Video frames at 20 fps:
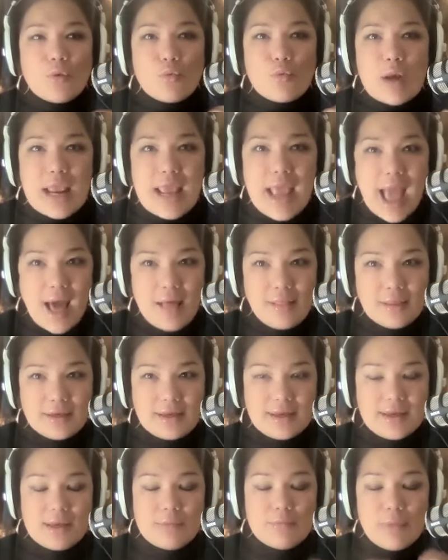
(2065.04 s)

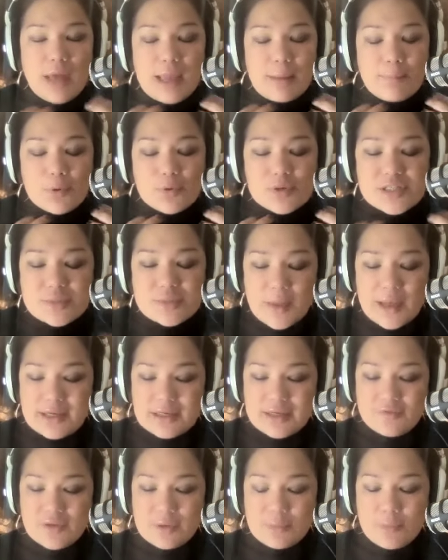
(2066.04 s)
reality and my
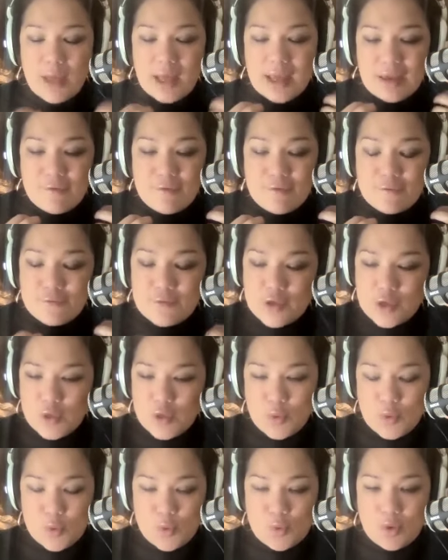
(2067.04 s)
perspective and my
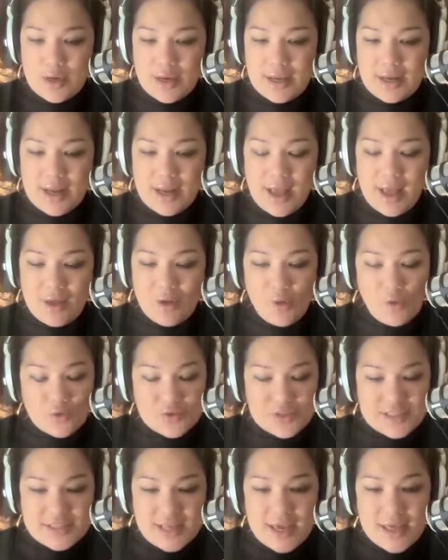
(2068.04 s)
view, and I'll
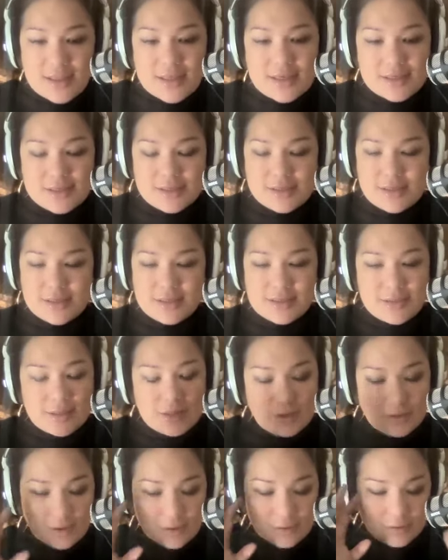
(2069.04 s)
say this
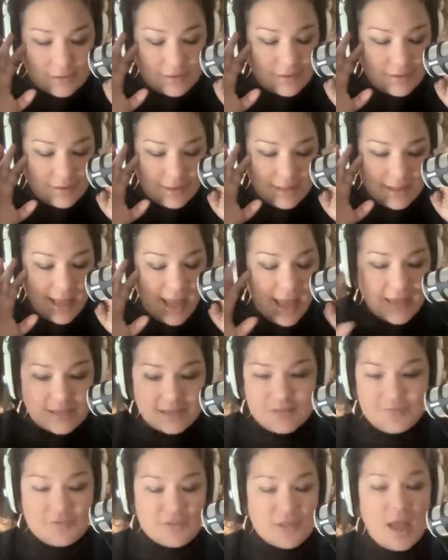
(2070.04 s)
until the
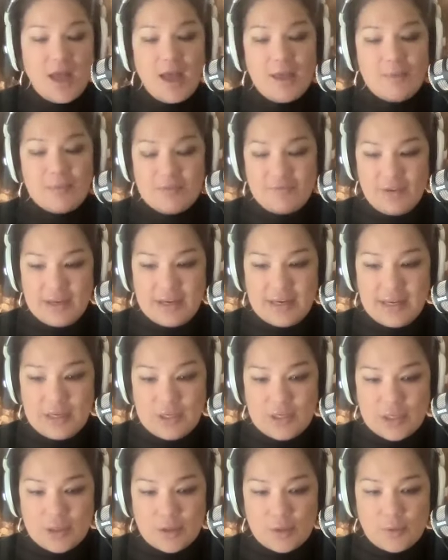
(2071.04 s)
end of time if I
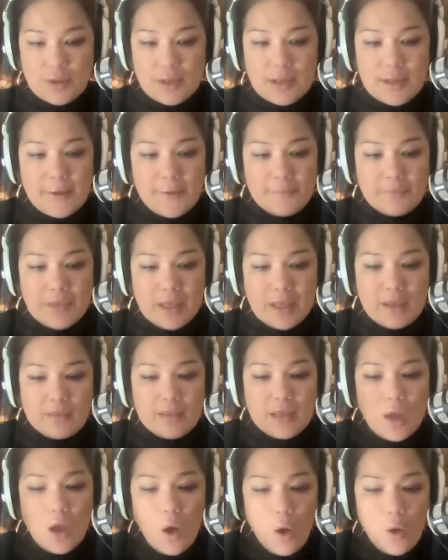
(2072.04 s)
need to.
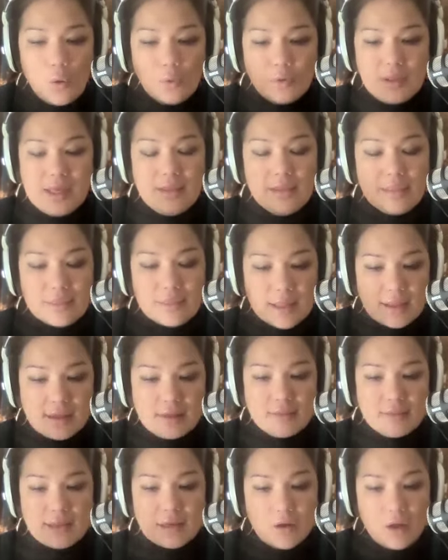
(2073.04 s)
The only
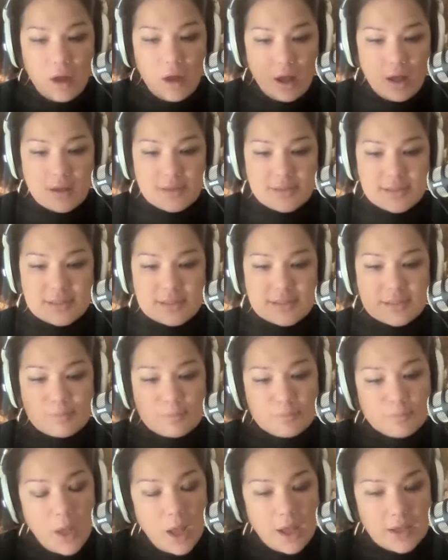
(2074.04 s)
thing that causes
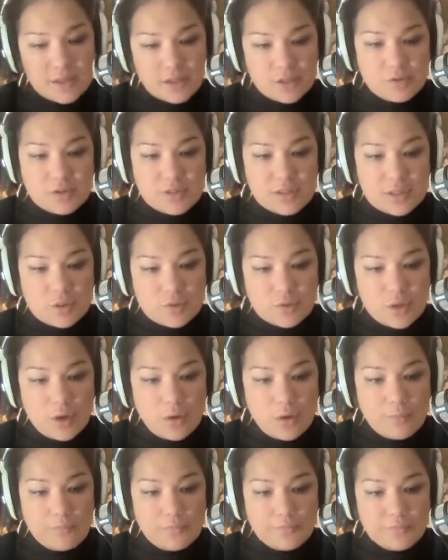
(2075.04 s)
imposter
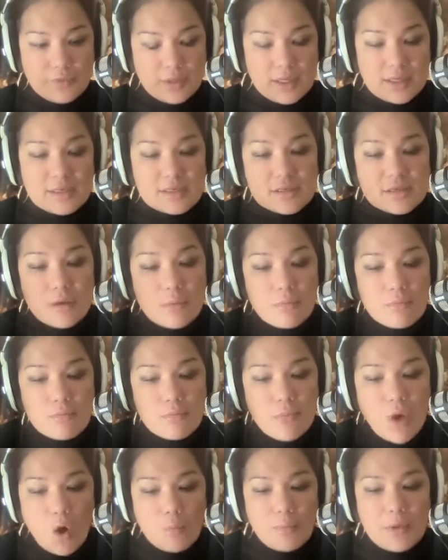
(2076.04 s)
syndrome is the
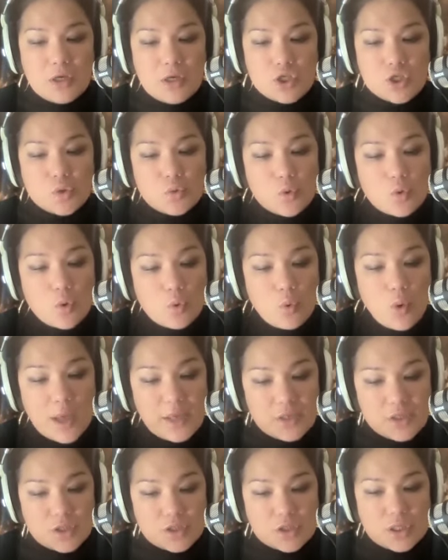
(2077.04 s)
moment you
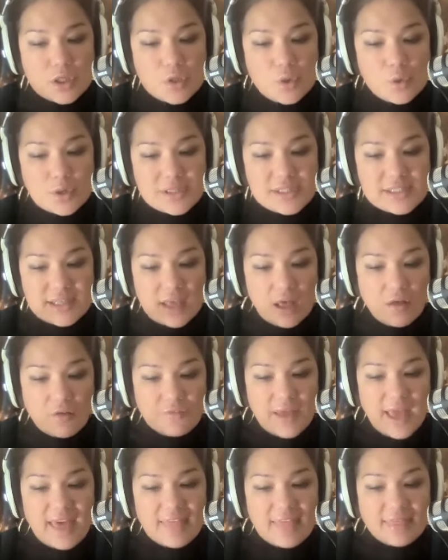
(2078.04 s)
question
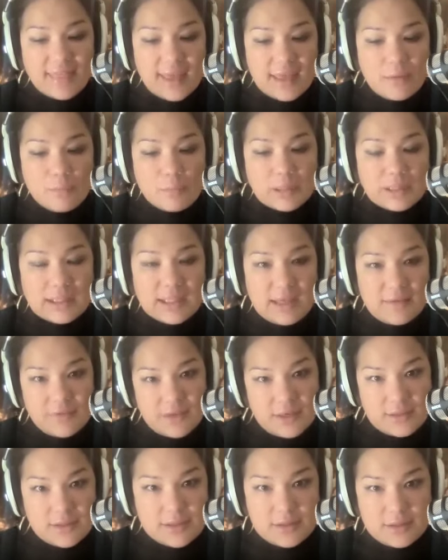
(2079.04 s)
yourself and then believe
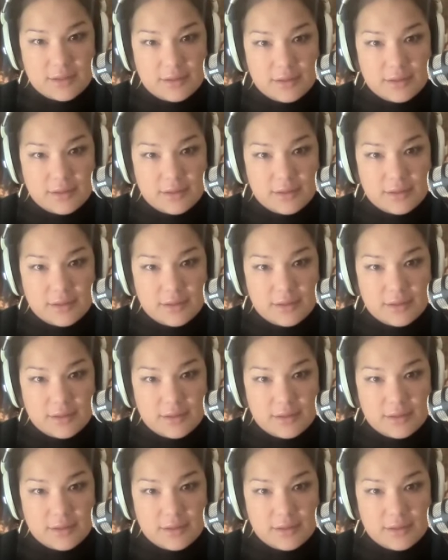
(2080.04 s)
it.